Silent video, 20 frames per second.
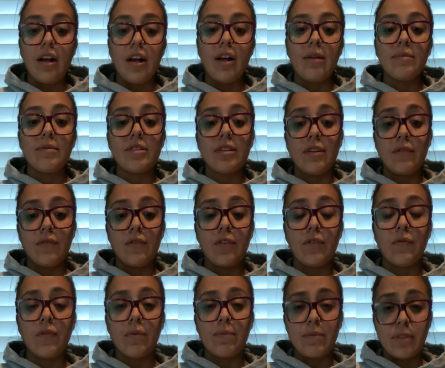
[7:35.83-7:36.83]
suffered
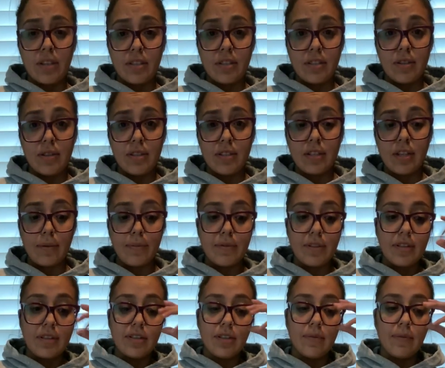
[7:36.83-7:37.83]
from
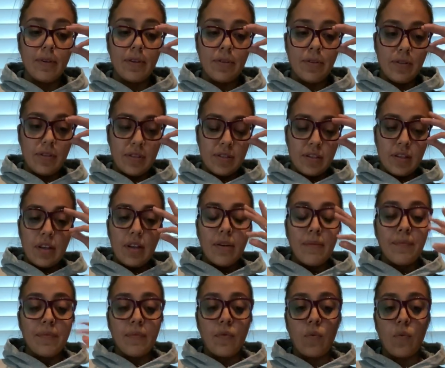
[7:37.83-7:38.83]
substance abuse
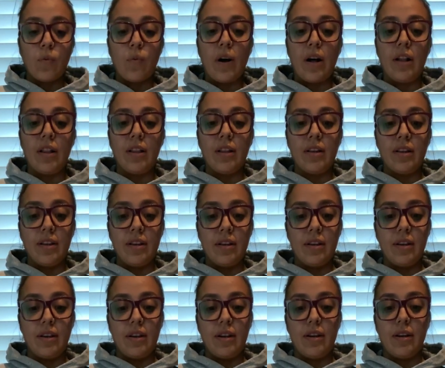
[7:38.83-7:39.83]
while
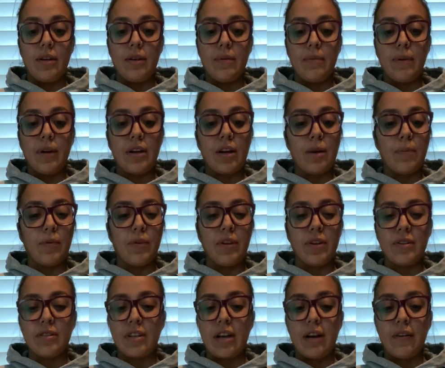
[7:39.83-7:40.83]
a couple
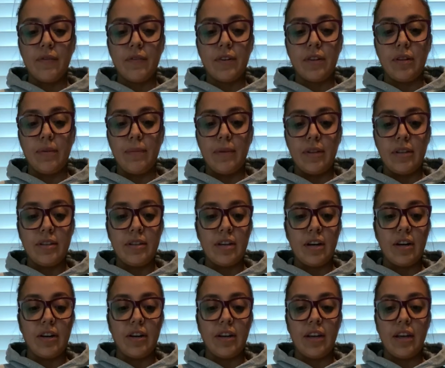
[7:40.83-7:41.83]
years after the
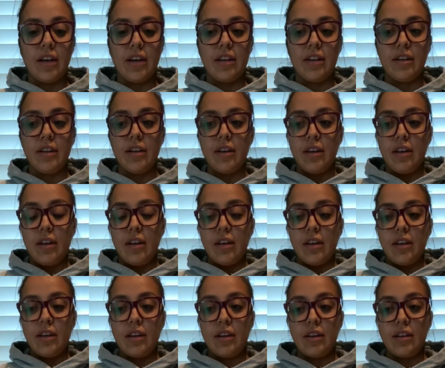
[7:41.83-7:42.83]
military, and
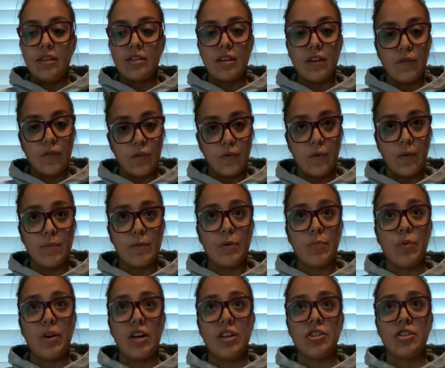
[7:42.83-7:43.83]
he suffered from
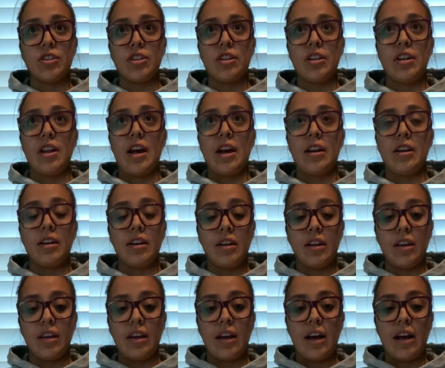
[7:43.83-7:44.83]
depression, and
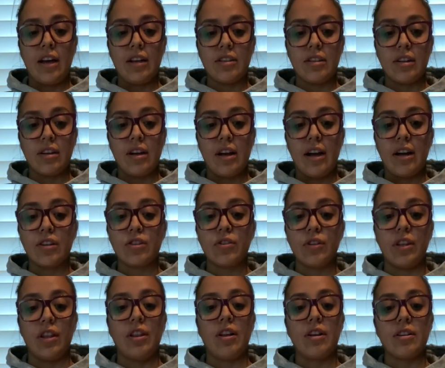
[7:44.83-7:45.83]
he has
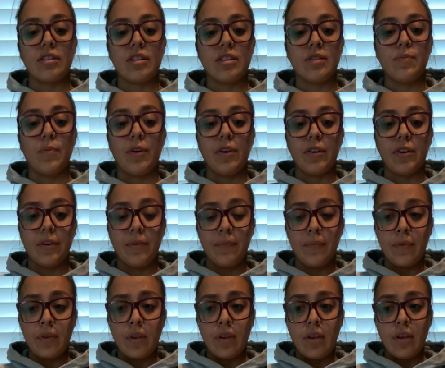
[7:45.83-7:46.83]
actually lost his brother
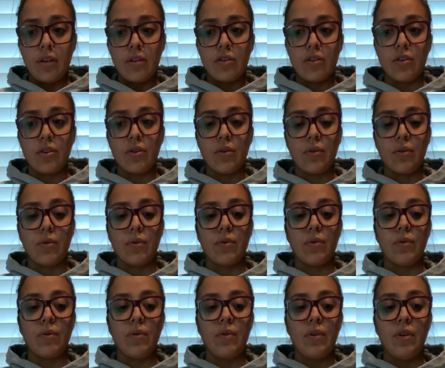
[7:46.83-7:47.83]

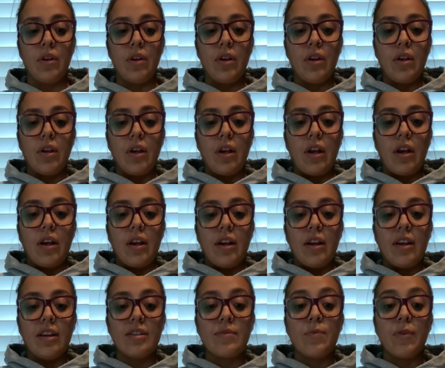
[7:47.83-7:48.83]
in
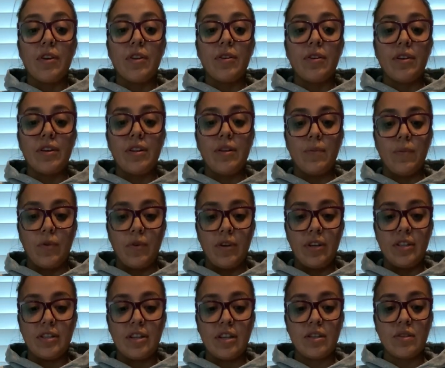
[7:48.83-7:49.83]
the
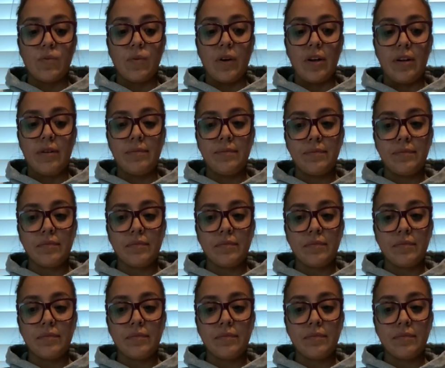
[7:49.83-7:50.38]
Marines as well,